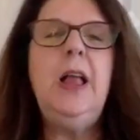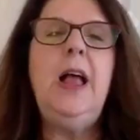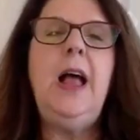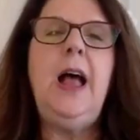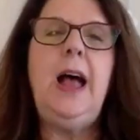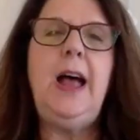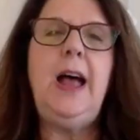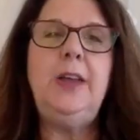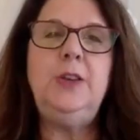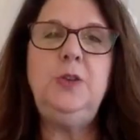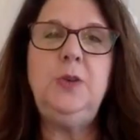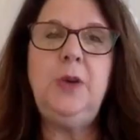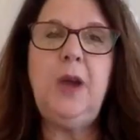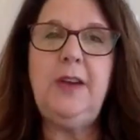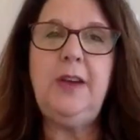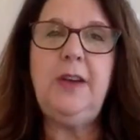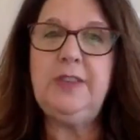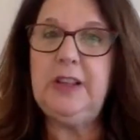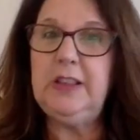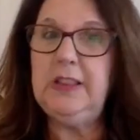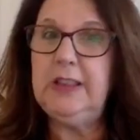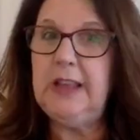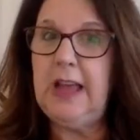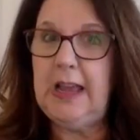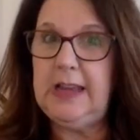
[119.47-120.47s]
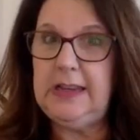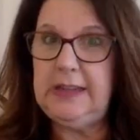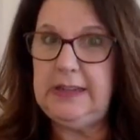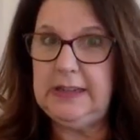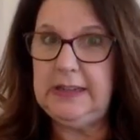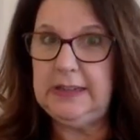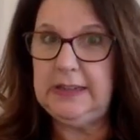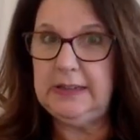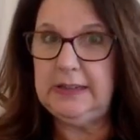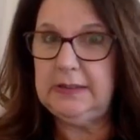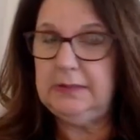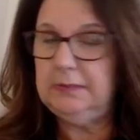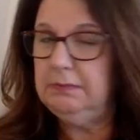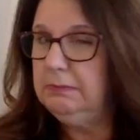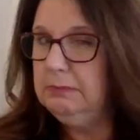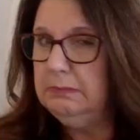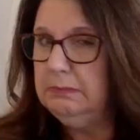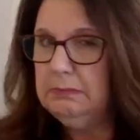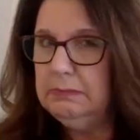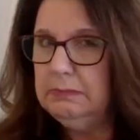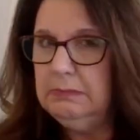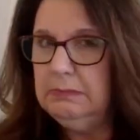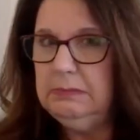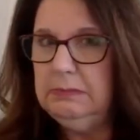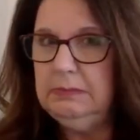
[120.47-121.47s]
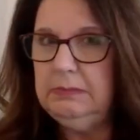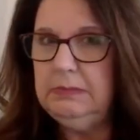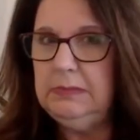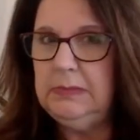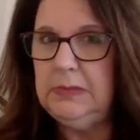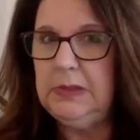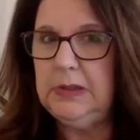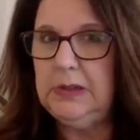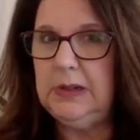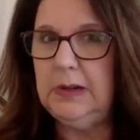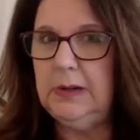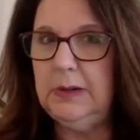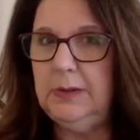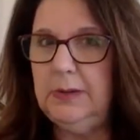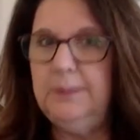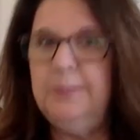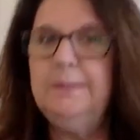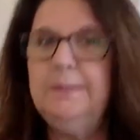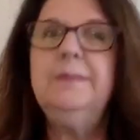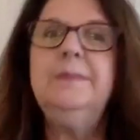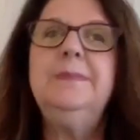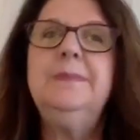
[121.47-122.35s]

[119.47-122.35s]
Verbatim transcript: Yeah. And you have to line it. You know? Okay.